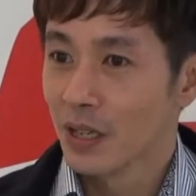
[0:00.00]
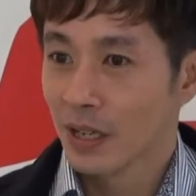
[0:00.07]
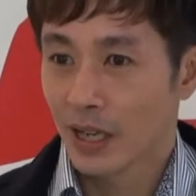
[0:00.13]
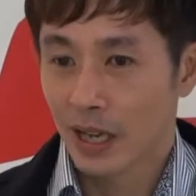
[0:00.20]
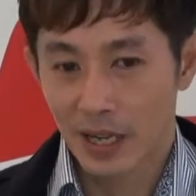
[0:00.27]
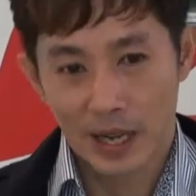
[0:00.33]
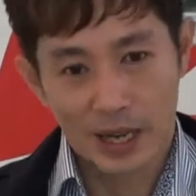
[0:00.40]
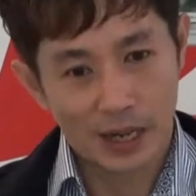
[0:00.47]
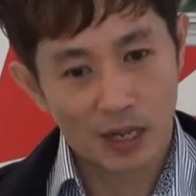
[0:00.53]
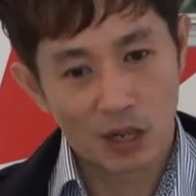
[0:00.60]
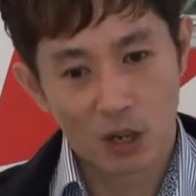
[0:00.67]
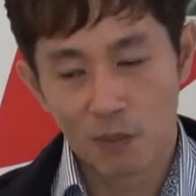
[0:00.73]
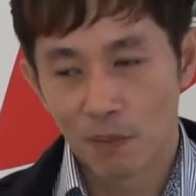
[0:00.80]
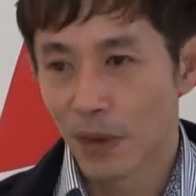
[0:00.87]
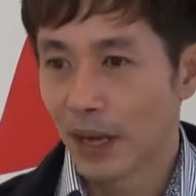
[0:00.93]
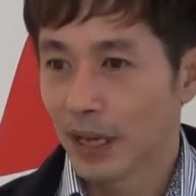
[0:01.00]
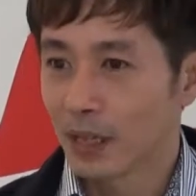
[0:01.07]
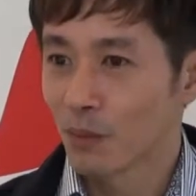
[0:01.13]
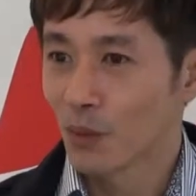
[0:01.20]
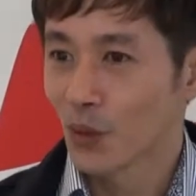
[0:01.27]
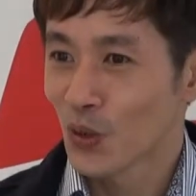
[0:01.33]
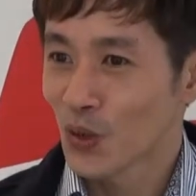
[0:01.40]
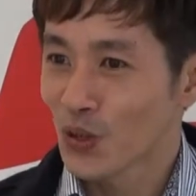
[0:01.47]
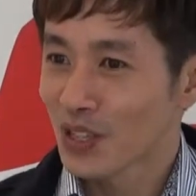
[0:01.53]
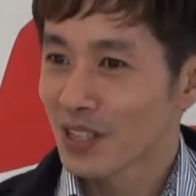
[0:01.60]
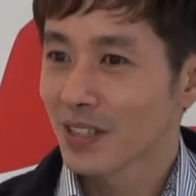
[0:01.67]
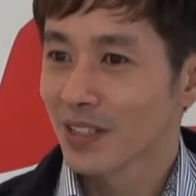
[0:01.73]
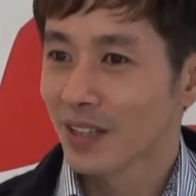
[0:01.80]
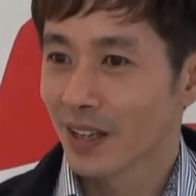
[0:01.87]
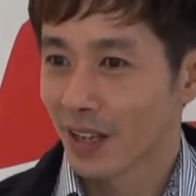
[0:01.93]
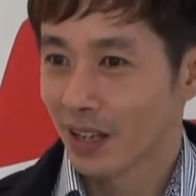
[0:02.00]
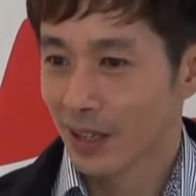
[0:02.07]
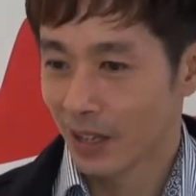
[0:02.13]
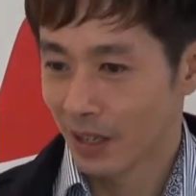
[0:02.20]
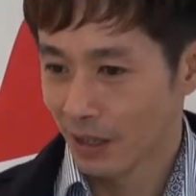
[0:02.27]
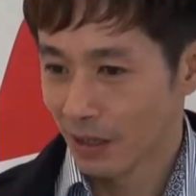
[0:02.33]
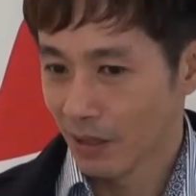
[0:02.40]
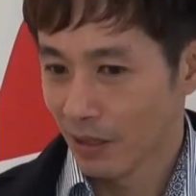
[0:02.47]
Can I combine approaches? Can I